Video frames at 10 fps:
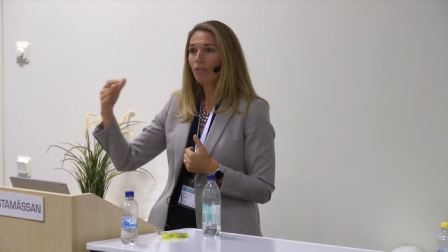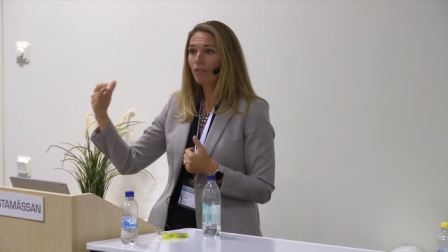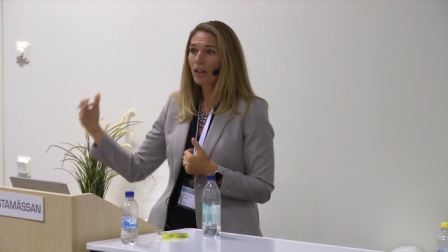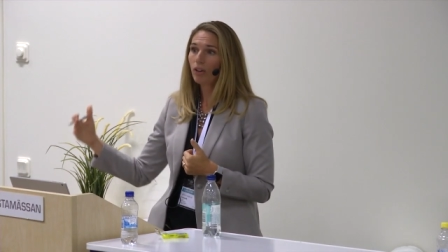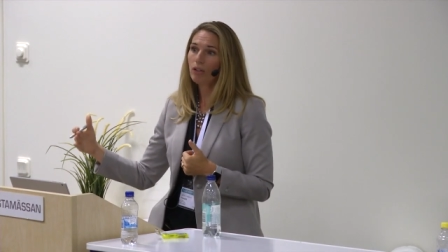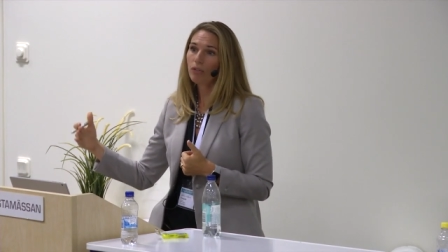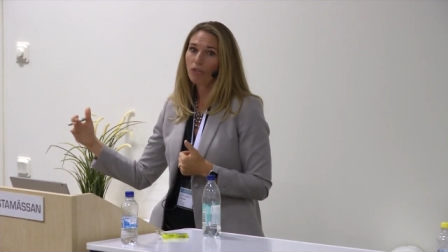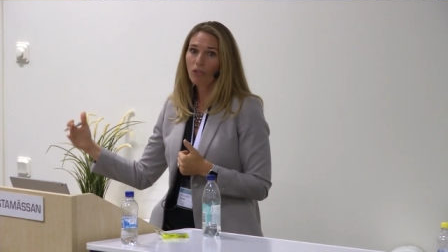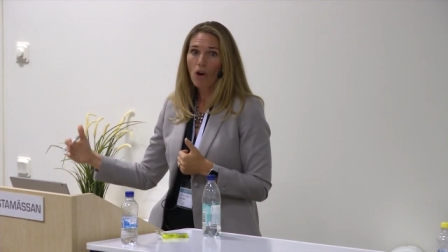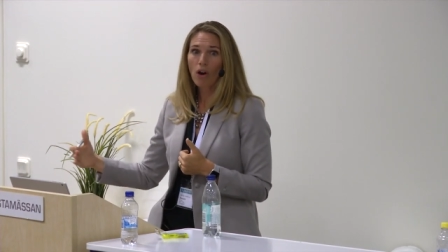very
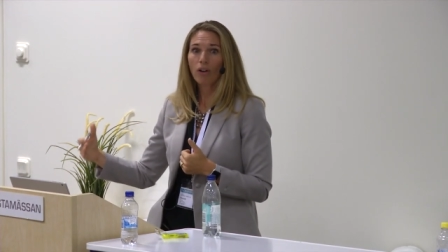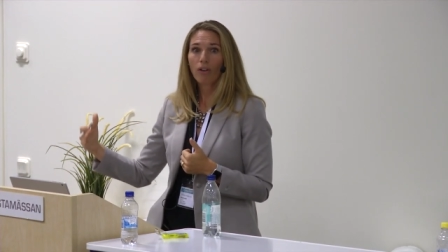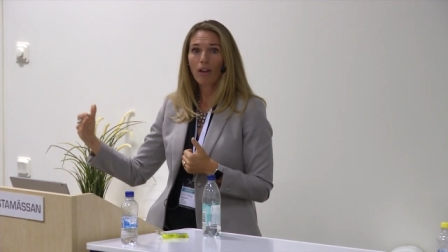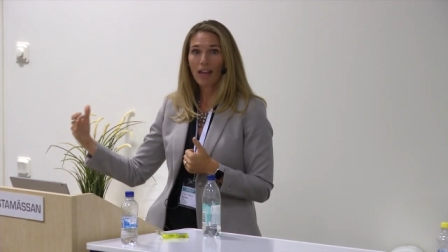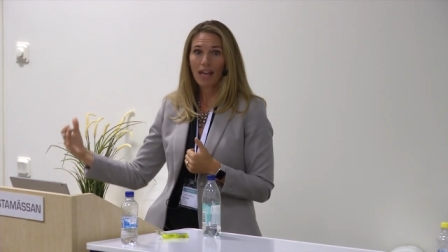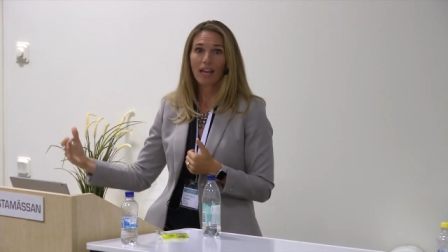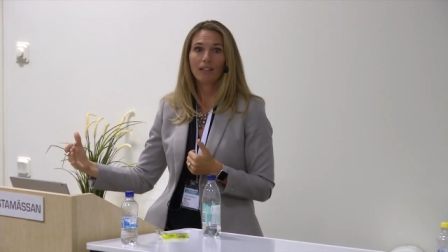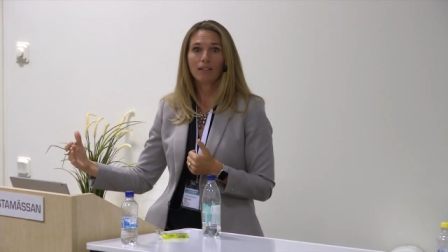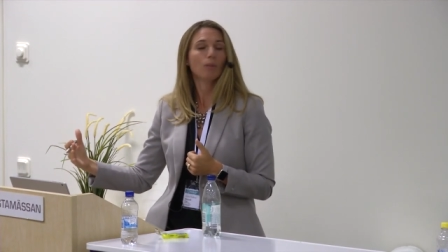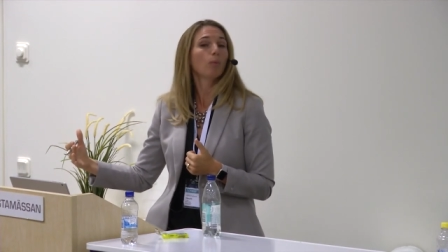far
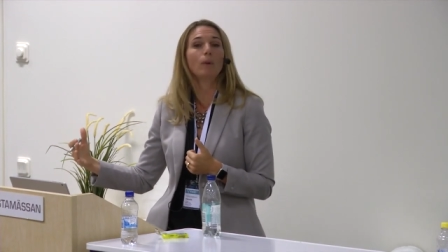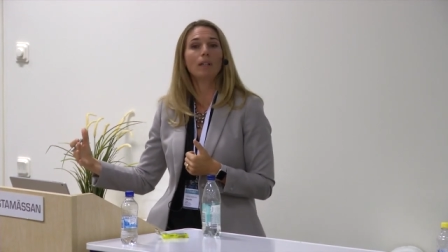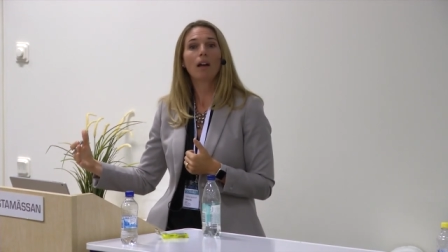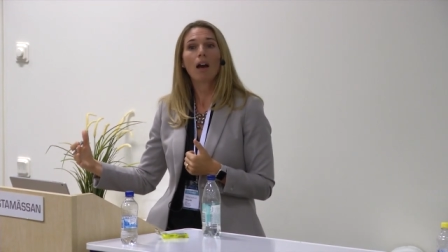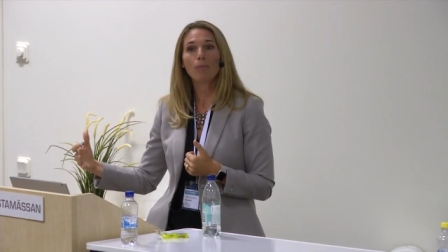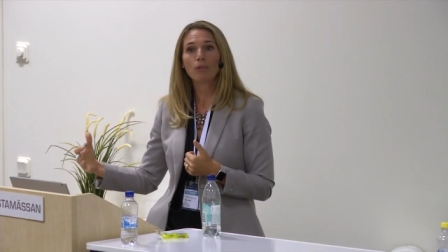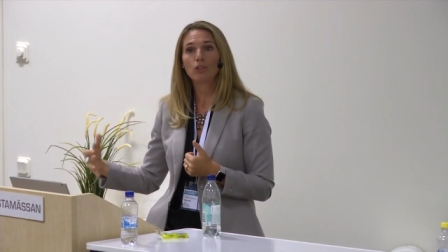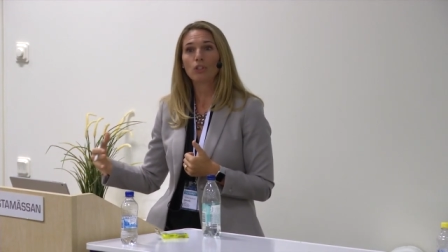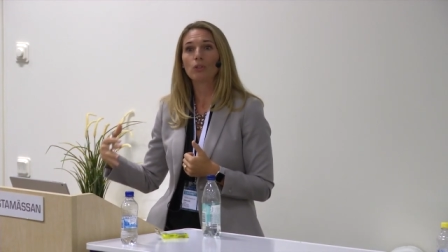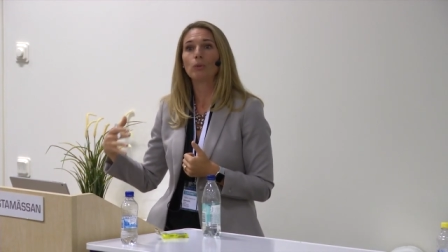ahead when it comes
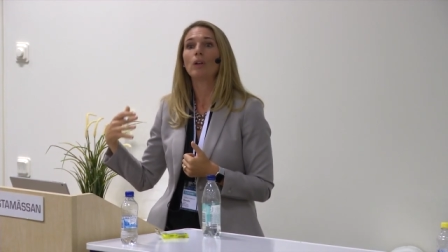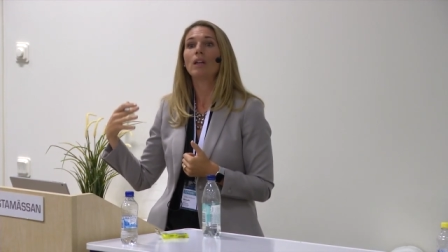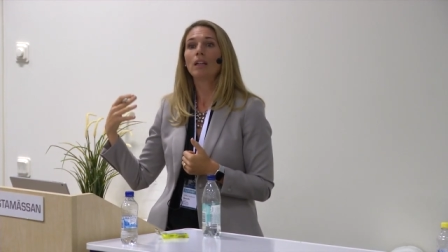to